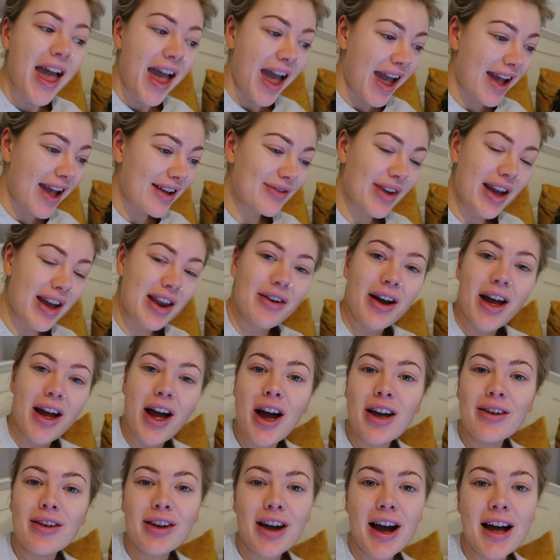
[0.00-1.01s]
Um, but anyway, I
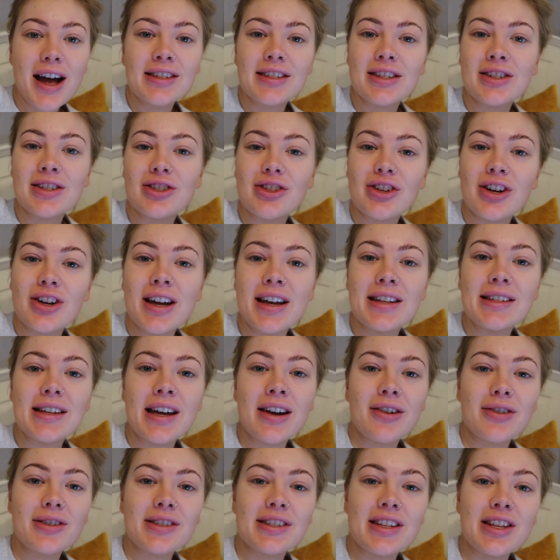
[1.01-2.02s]
hope you guys enjoyed and
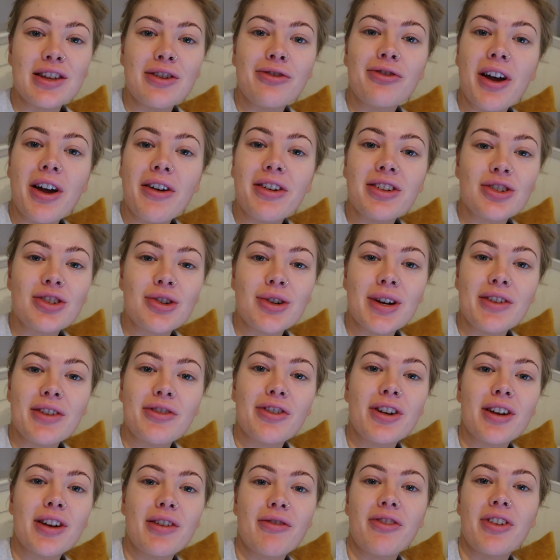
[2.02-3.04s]
I'll see you very shortly
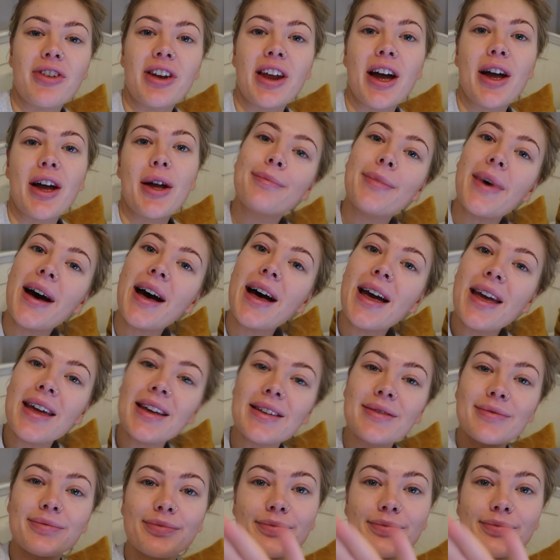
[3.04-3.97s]
for another video. Bye!